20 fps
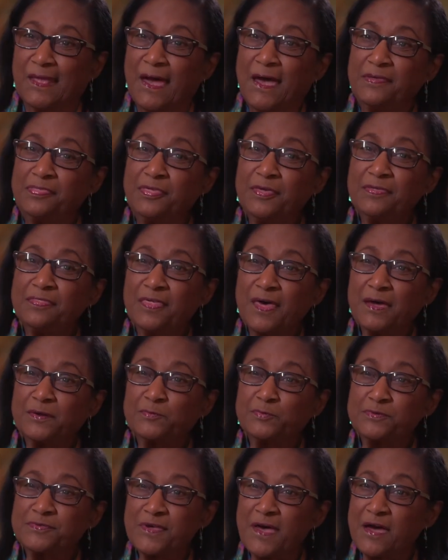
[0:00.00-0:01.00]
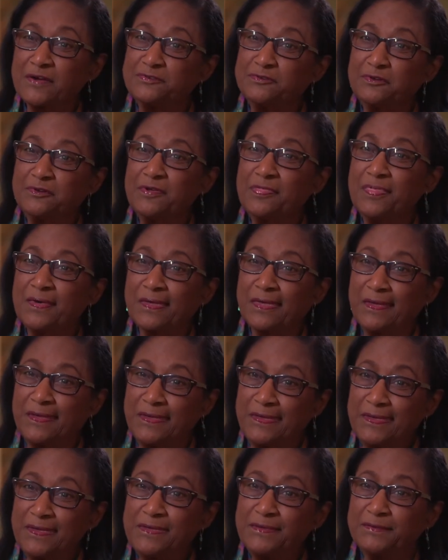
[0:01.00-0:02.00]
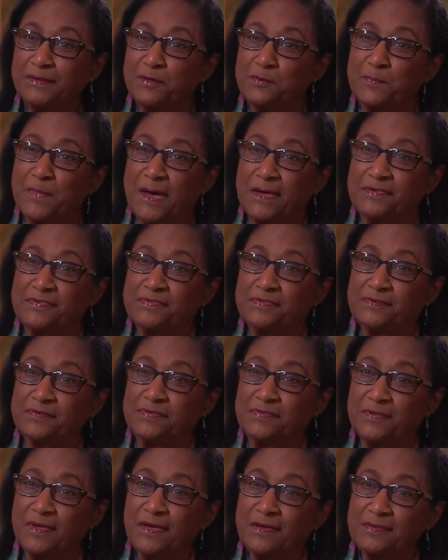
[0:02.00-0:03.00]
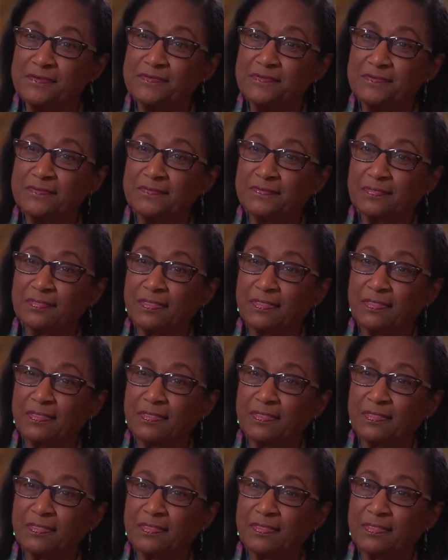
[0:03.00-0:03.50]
I think that was actually the key to my success.